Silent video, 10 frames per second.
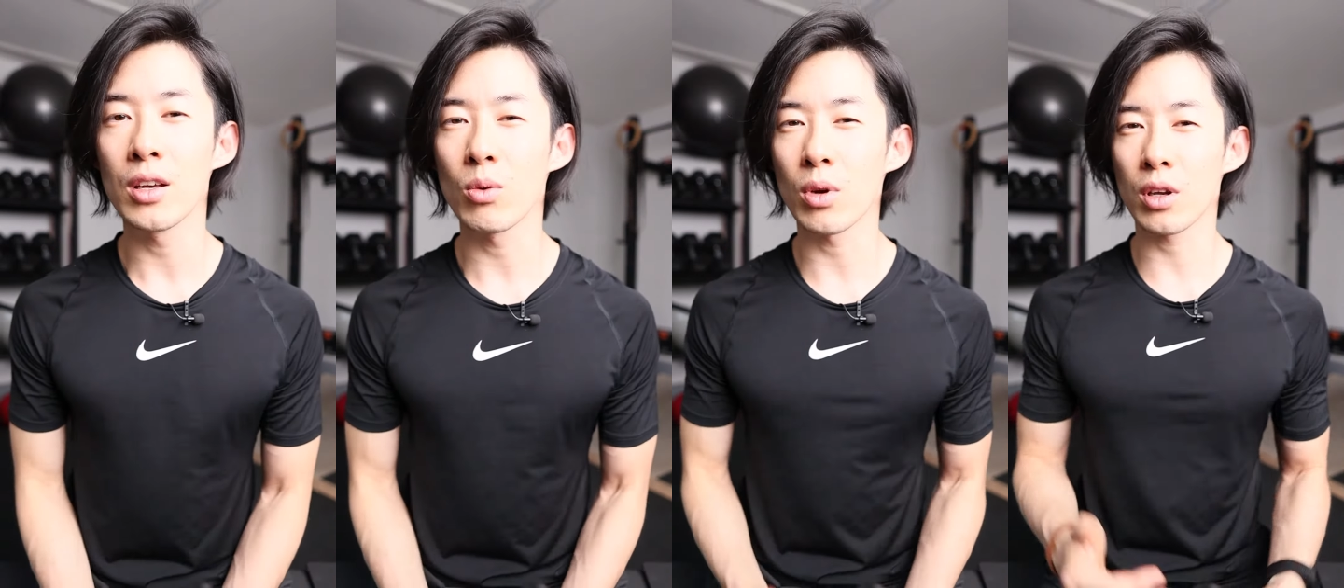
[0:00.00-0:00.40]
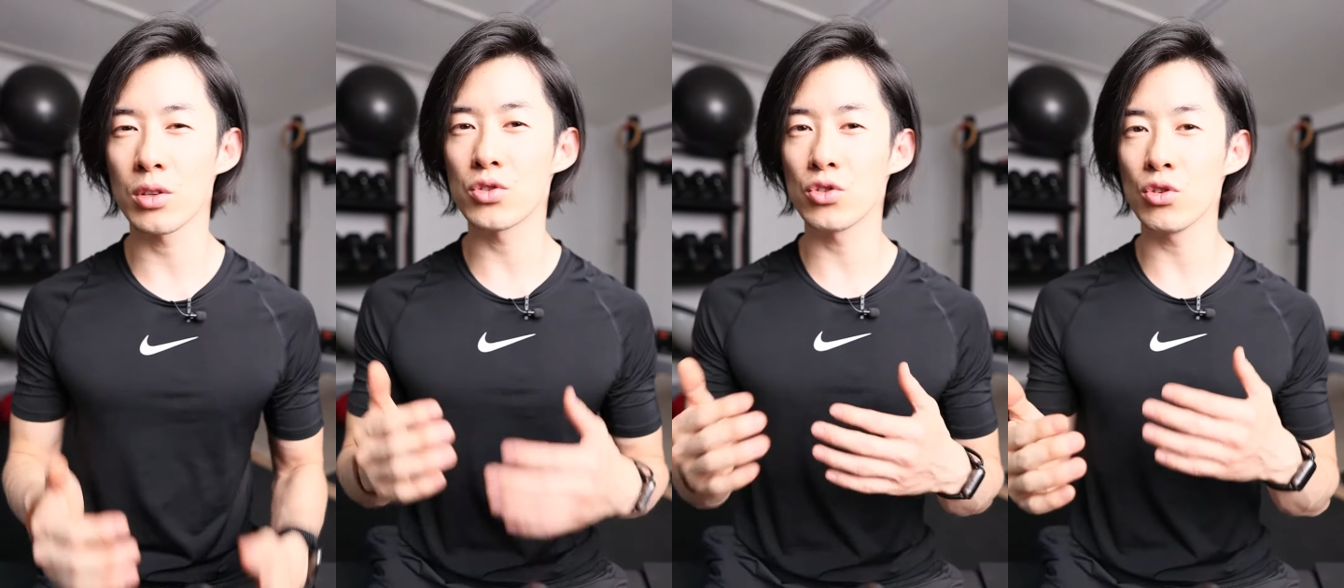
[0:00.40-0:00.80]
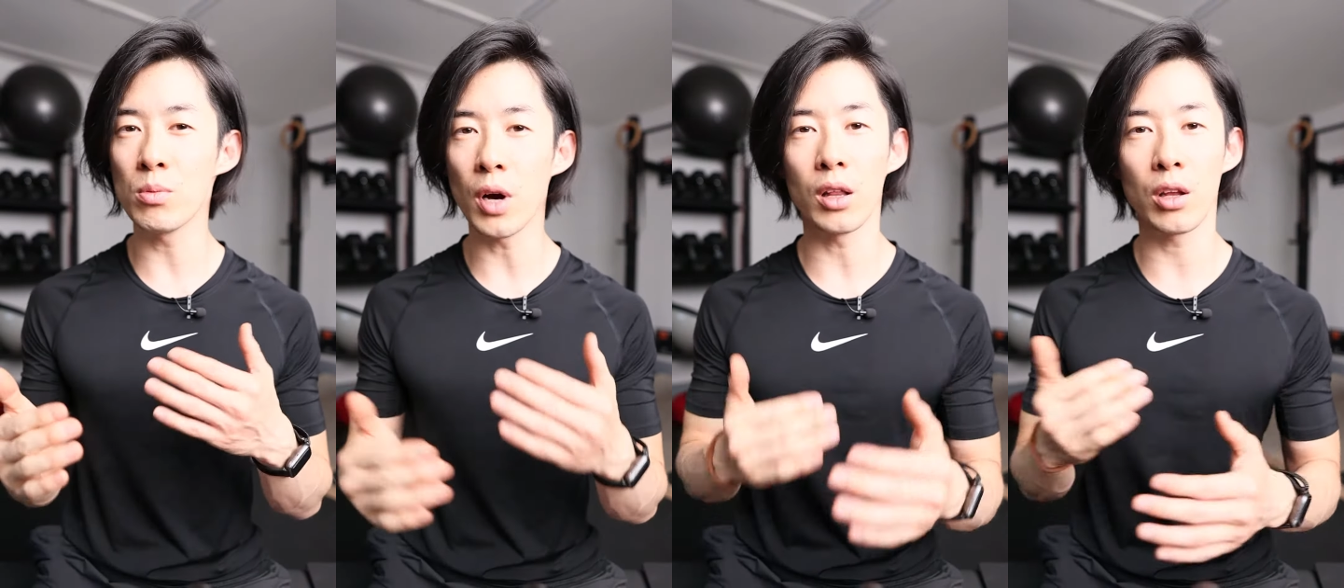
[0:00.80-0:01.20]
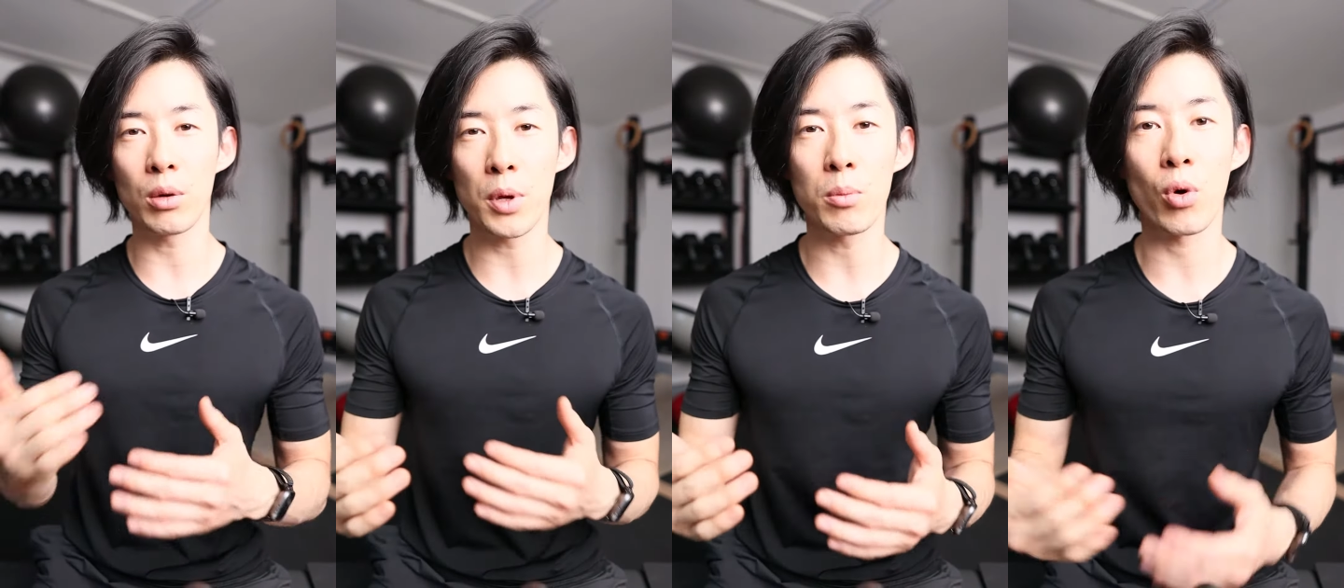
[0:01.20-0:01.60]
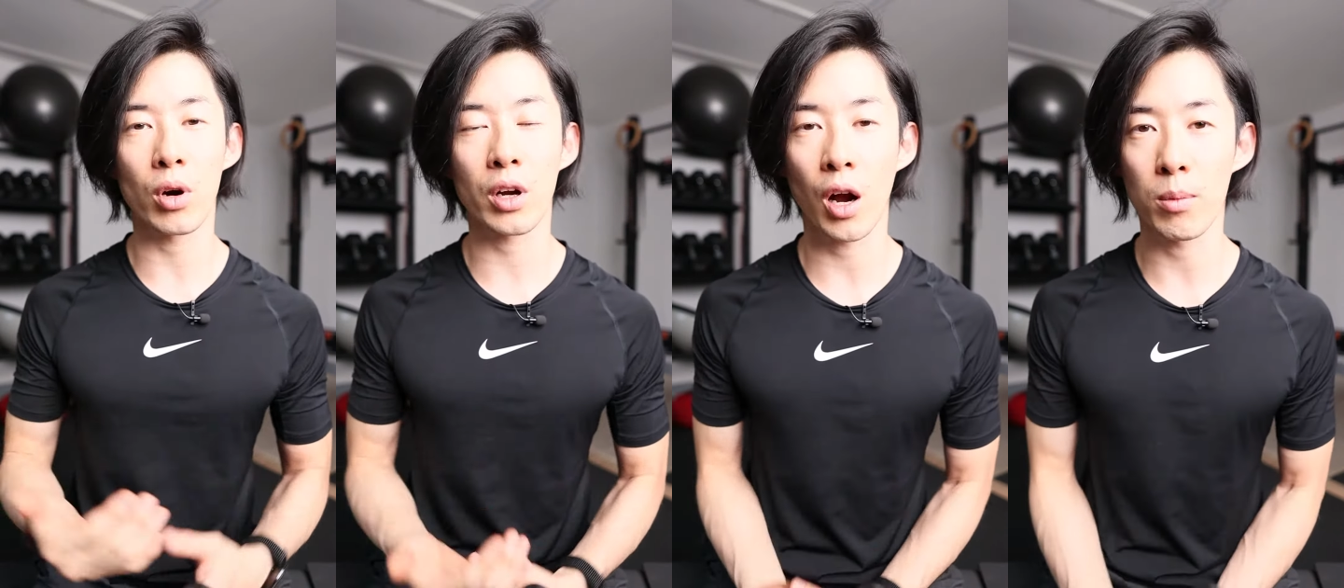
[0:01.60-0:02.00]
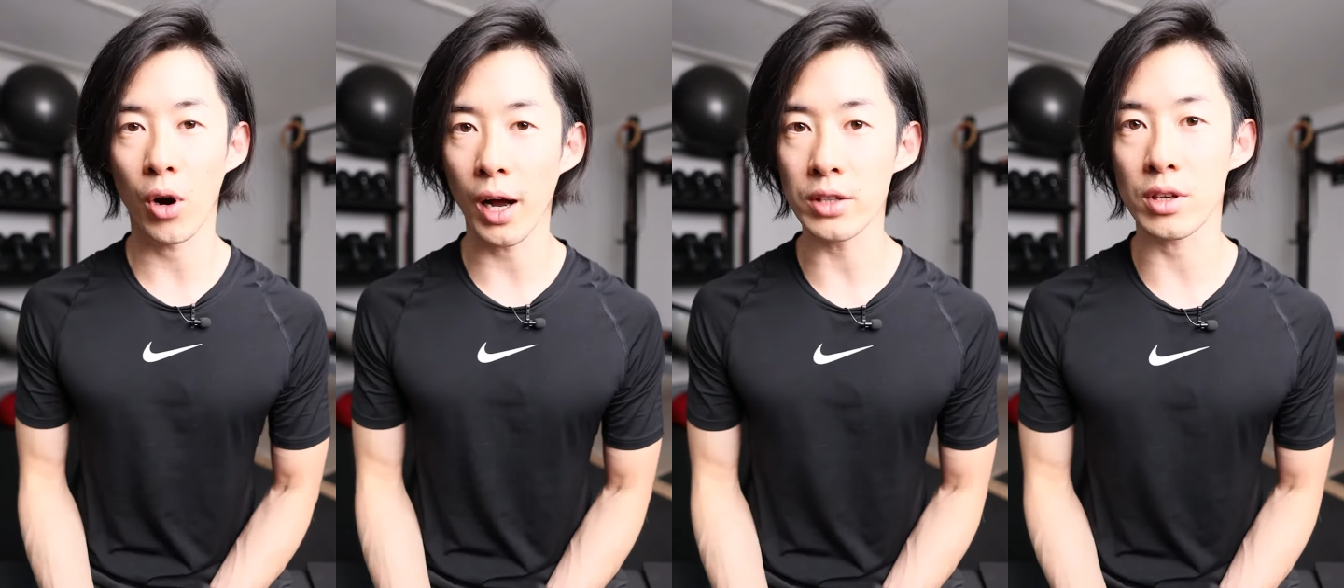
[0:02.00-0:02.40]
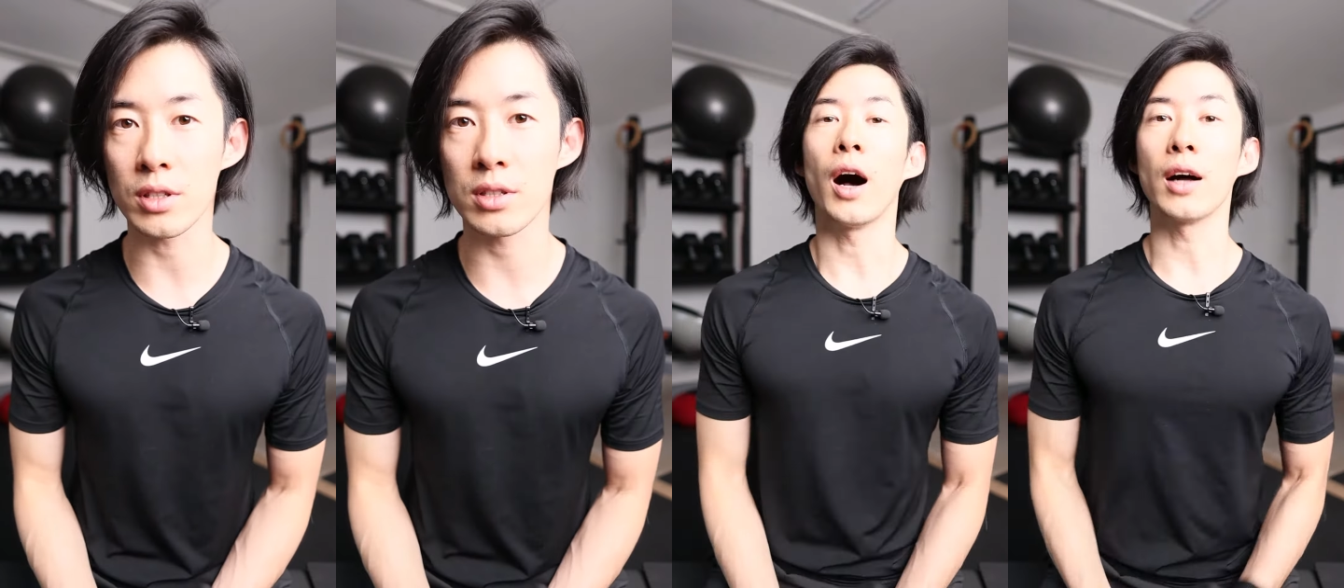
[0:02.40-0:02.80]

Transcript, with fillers: you wanna consume a little bit more carbohydrates.